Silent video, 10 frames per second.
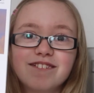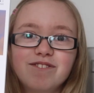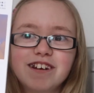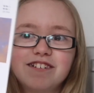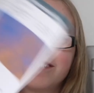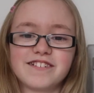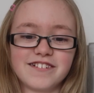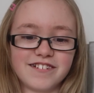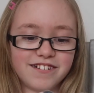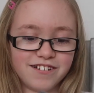
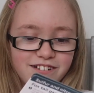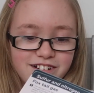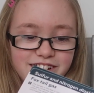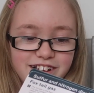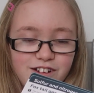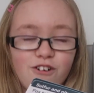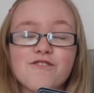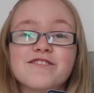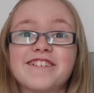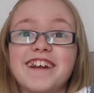which looks like
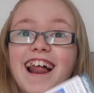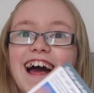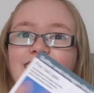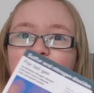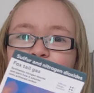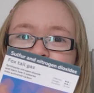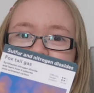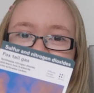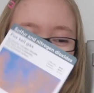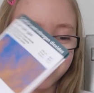orange
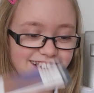clouds.